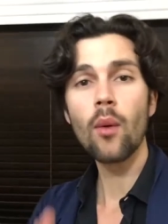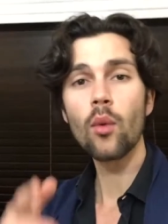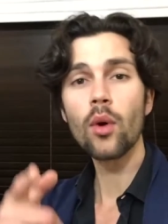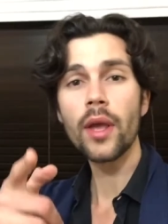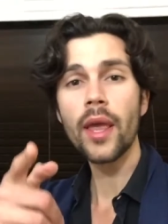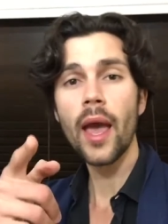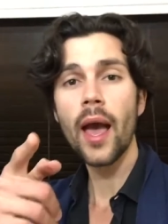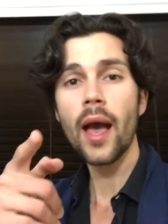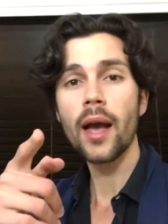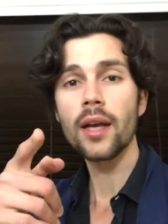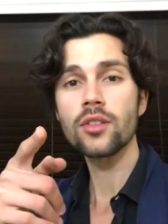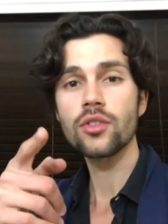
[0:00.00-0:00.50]
will
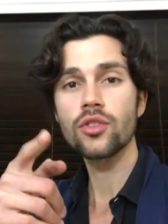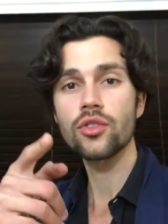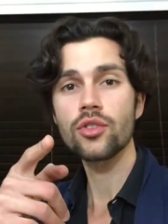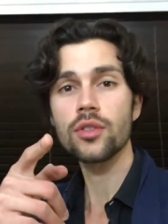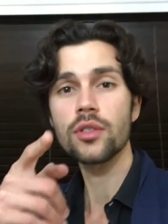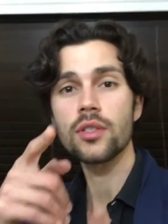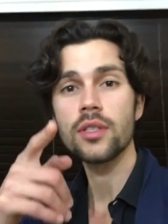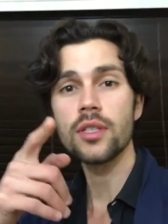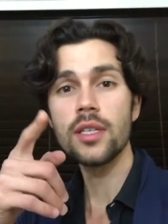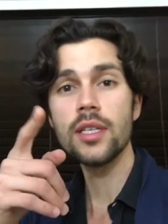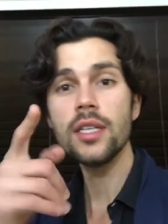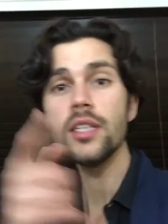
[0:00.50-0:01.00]

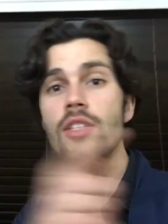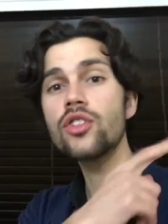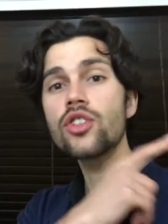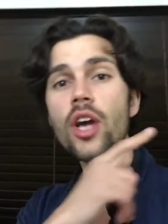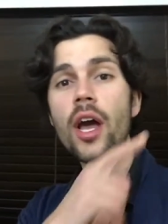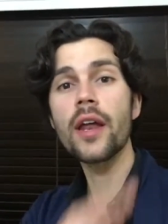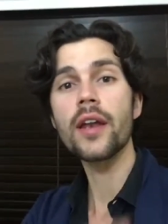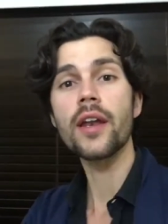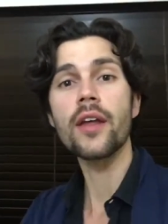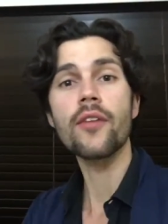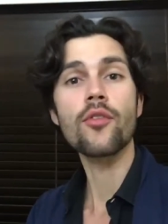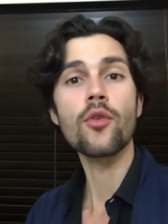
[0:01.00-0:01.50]
catch each
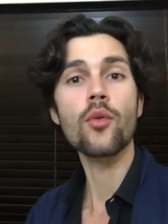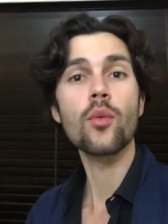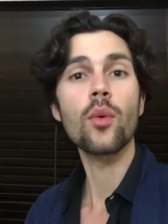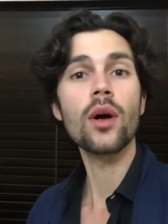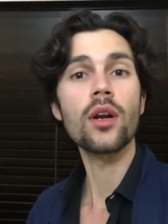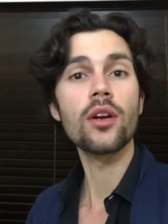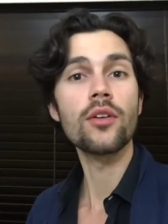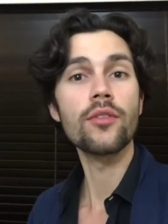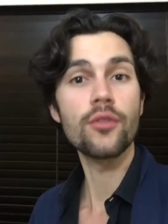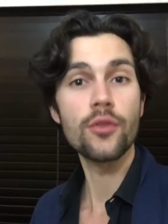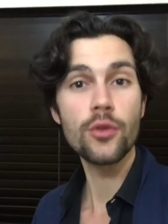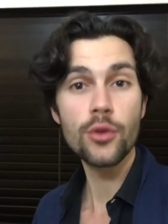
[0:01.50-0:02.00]
and every one
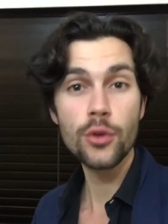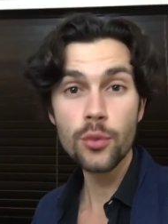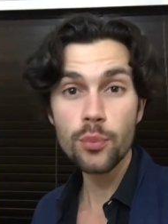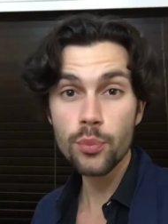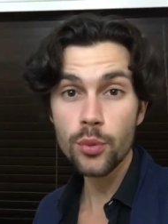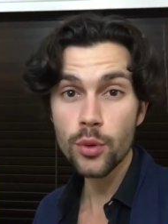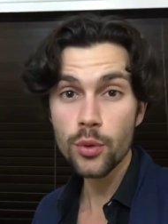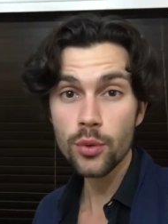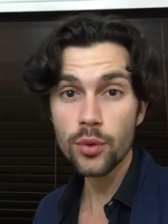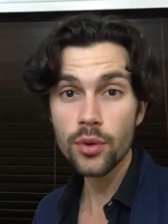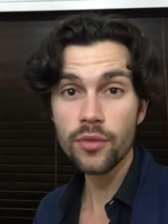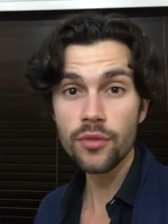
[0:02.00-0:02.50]
of you
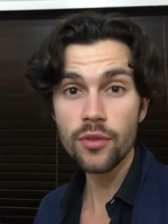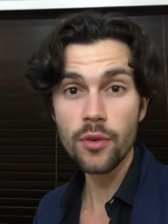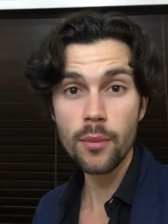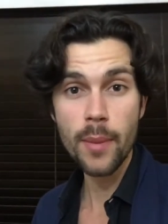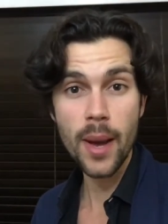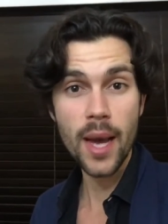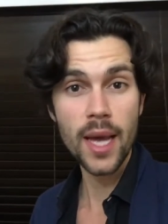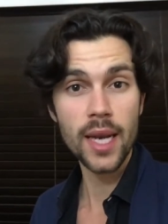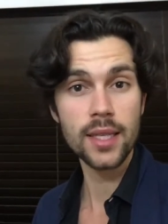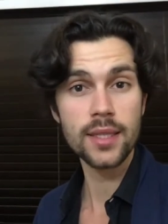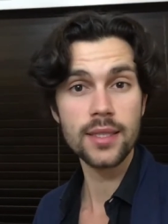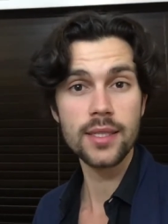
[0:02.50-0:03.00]
beautiful
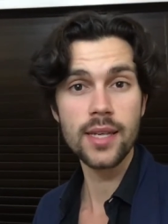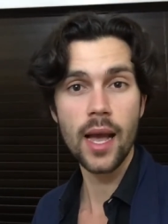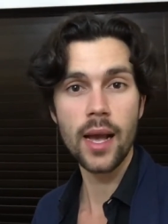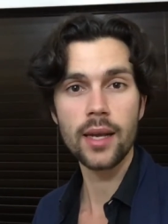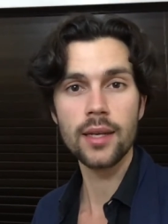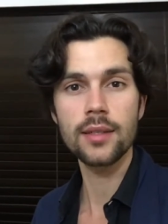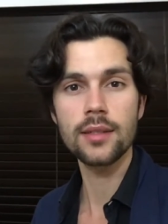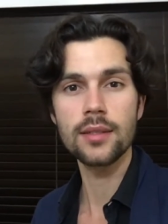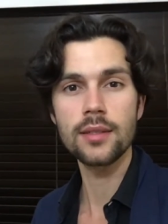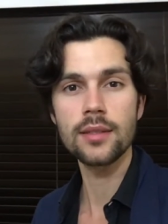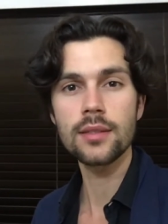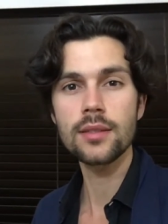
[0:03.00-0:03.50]
Matt
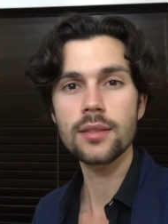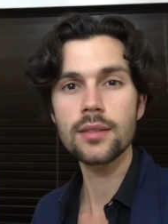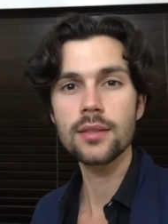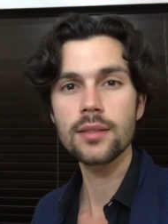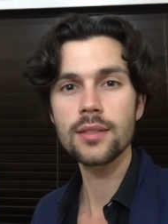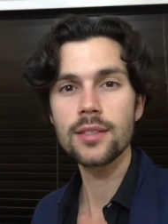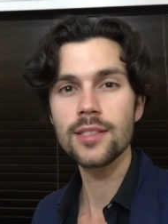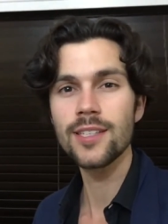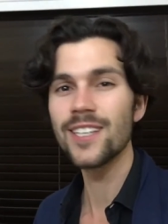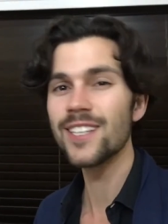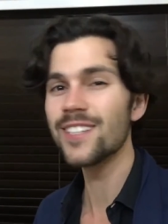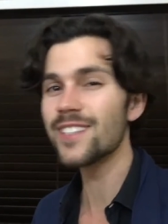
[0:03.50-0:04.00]
attackers
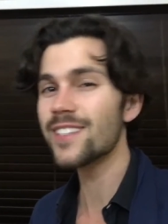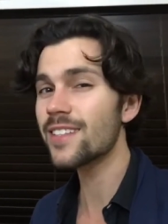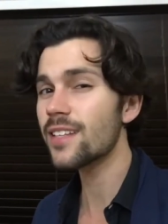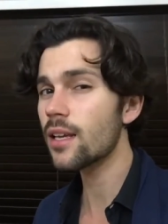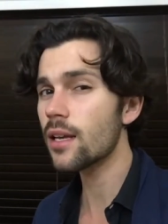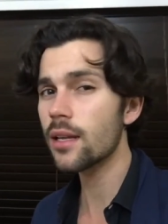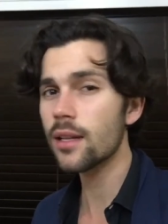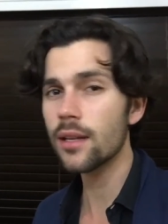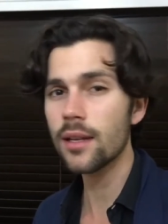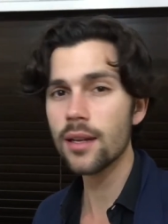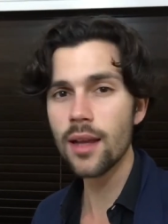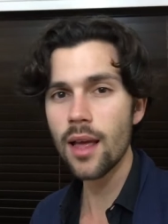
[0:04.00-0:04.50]
in
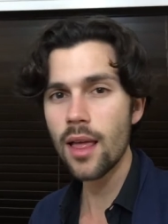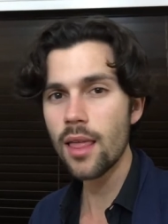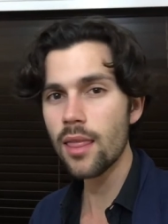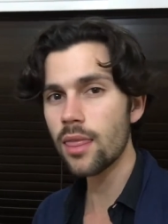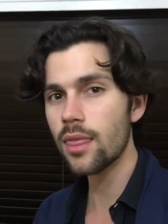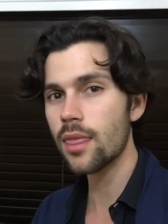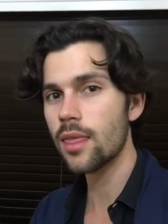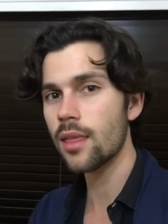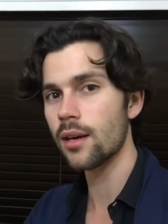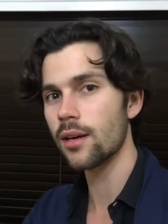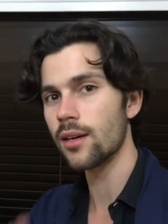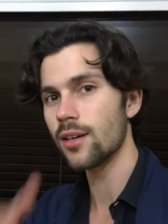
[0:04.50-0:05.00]

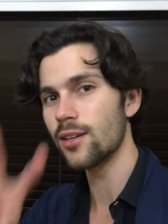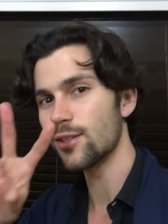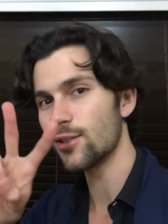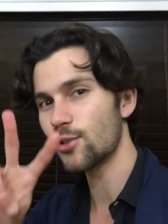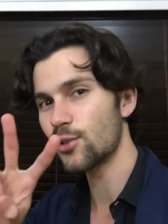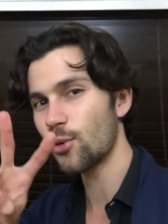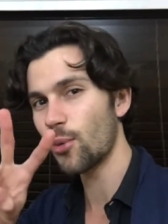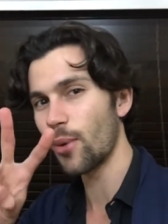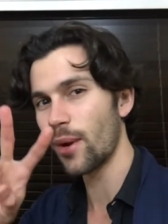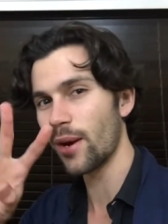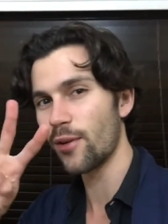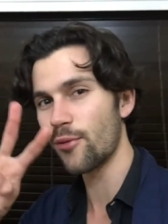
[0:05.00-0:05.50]
another
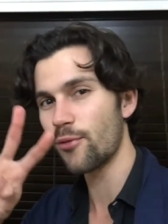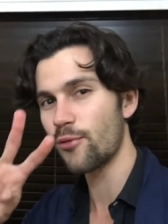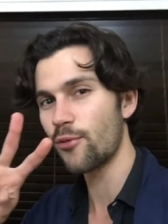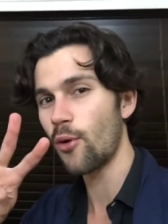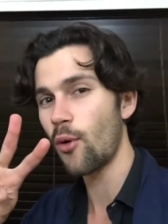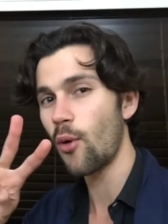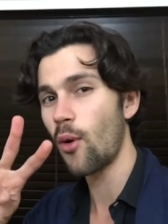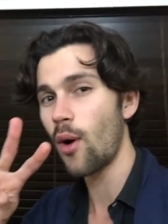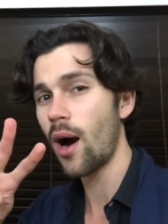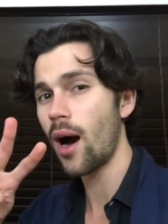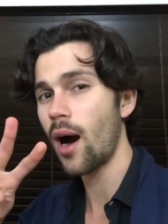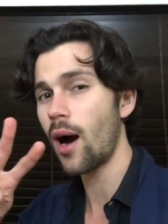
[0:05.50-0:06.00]

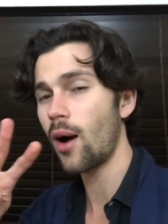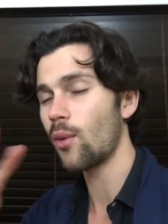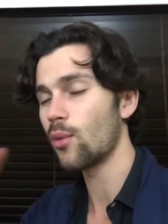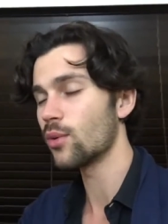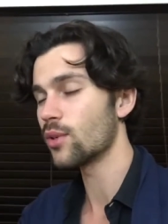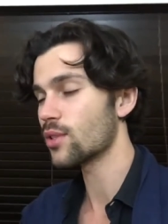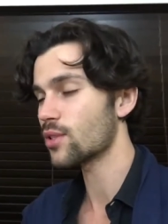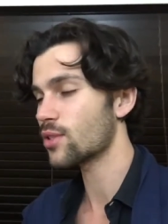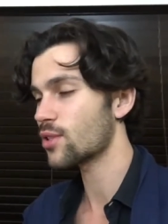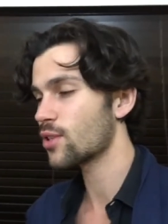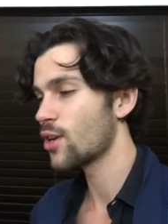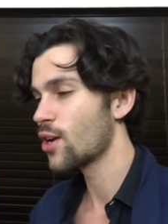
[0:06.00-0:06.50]
24
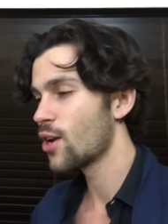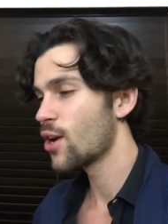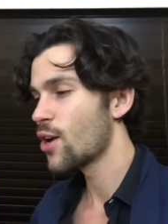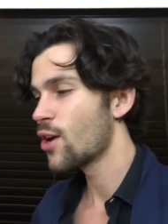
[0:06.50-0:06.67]
hours.